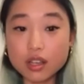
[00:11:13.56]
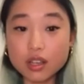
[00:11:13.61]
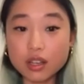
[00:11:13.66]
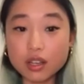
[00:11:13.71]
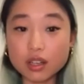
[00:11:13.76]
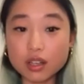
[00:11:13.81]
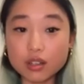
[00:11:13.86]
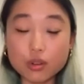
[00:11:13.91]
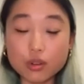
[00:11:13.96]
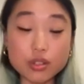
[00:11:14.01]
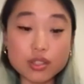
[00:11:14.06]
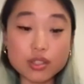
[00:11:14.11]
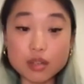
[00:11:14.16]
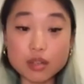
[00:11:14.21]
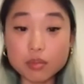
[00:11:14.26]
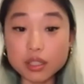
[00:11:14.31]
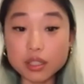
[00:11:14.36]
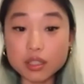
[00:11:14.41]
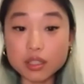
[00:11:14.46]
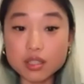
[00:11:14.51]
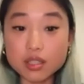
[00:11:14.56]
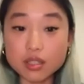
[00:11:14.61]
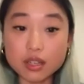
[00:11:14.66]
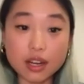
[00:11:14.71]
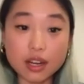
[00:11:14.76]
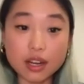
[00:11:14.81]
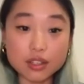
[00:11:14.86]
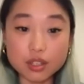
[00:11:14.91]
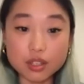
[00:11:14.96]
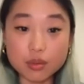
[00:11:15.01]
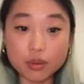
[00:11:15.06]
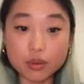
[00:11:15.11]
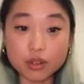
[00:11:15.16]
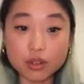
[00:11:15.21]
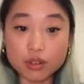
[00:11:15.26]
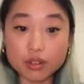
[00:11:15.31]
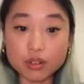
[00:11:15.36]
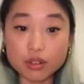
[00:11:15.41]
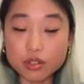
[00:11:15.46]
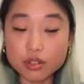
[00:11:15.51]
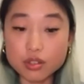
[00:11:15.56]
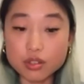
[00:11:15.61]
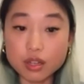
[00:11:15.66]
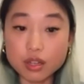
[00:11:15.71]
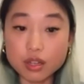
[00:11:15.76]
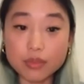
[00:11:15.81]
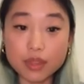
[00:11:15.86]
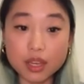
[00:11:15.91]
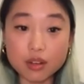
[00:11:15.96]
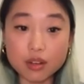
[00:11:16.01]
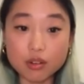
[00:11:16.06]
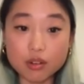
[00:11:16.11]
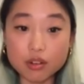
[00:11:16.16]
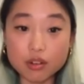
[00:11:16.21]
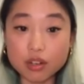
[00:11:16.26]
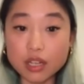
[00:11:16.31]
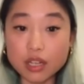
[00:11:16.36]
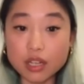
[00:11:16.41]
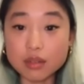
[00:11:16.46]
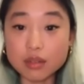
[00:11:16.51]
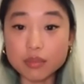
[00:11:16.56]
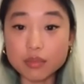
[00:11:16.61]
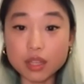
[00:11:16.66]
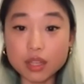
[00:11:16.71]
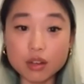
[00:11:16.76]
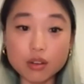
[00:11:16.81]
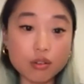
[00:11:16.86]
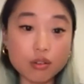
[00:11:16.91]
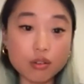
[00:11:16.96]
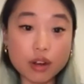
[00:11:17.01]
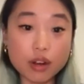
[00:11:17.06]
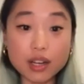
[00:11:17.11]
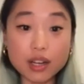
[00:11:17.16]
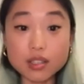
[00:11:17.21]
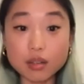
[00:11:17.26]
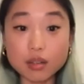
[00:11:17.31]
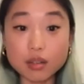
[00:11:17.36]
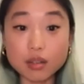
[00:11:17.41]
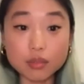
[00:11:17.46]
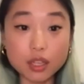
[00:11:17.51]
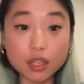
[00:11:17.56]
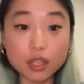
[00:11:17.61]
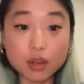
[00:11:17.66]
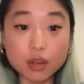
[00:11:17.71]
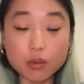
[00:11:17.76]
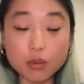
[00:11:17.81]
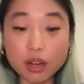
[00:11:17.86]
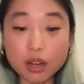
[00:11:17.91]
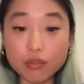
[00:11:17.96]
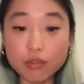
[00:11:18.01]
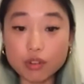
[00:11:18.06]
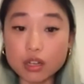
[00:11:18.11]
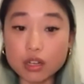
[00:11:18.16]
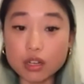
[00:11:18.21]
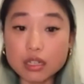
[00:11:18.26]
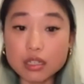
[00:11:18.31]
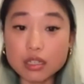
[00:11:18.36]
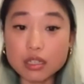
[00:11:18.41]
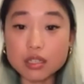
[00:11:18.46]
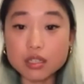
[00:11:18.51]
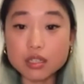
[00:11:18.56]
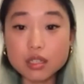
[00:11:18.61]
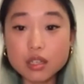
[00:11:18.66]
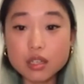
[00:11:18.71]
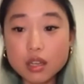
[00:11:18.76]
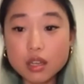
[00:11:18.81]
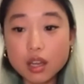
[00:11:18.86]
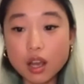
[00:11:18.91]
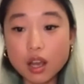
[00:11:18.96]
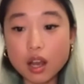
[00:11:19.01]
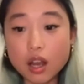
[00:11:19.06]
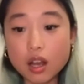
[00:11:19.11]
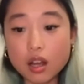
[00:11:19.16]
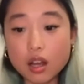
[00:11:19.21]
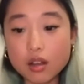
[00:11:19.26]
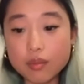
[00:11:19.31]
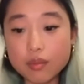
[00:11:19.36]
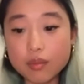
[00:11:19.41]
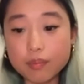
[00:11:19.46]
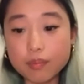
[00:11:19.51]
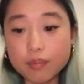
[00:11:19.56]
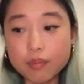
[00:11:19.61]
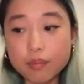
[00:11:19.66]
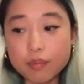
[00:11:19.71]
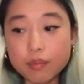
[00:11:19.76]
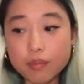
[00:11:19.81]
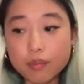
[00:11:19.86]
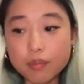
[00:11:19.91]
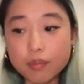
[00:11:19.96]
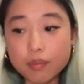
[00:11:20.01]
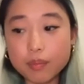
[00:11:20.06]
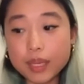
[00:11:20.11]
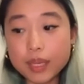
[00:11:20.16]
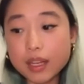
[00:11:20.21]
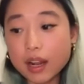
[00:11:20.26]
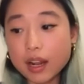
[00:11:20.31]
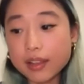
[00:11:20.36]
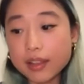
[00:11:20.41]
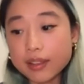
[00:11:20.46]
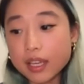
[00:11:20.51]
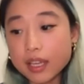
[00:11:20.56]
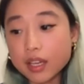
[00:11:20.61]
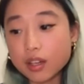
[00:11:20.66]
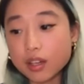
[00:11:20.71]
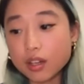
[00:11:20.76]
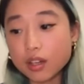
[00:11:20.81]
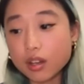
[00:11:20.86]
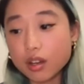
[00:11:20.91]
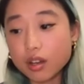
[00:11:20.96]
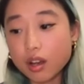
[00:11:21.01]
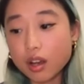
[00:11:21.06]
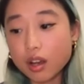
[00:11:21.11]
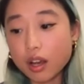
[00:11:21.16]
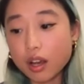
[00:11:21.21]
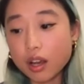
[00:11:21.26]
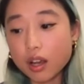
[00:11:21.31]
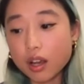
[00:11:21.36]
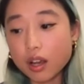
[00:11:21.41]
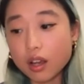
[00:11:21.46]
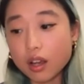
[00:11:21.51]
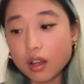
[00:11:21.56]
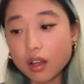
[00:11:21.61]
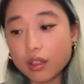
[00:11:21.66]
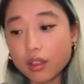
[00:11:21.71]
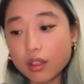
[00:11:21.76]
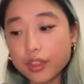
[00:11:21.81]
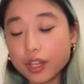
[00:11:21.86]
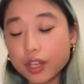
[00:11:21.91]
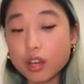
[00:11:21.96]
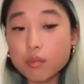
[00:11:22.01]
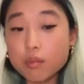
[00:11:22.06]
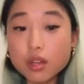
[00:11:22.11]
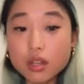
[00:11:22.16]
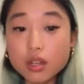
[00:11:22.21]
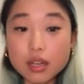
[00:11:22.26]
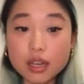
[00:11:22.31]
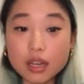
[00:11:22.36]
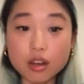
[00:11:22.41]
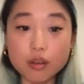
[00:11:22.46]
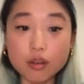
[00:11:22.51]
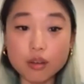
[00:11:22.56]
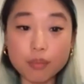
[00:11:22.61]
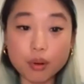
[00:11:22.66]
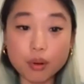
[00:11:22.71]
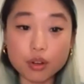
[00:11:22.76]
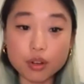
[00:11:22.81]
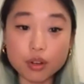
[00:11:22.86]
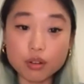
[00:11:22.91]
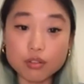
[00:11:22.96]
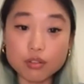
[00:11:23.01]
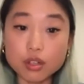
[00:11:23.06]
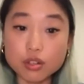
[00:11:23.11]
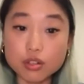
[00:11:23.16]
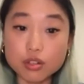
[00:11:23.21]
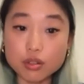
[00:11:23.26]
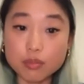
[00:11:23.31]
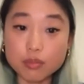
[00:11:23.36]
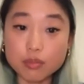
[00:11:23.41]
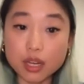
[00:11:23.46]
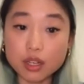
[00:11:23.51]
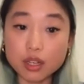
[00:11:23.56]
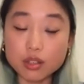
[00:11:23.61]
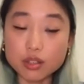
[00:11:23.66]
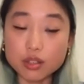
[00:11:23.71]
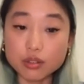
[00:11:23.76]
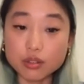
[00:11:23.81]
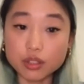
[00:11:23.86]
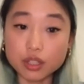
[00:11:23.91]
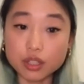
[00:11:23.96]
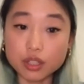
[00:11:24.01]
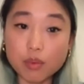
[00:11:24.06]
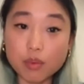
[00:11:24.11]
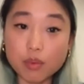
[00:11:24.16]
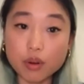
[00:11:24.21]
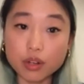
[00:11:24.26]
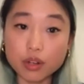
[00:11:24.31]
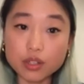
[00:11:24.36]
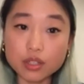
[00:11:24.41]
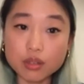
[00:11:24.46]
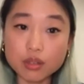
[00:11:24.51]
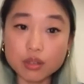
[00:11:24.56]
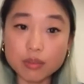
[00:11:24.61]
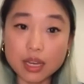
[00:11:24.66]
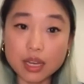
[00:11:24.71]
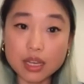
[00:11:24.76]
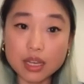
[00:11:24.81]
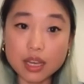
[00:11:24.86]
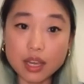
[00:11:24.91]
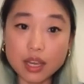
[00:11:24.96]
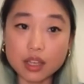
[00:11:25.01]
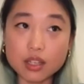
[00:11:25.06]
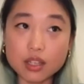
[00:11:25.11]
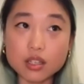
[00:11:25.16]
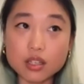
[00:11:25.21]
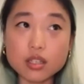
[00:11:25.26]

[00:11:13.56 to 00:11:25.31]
or stimulus to actually want to go shoot something or create something or write something, whatever it is. But I think the community component of social media is really important to me, and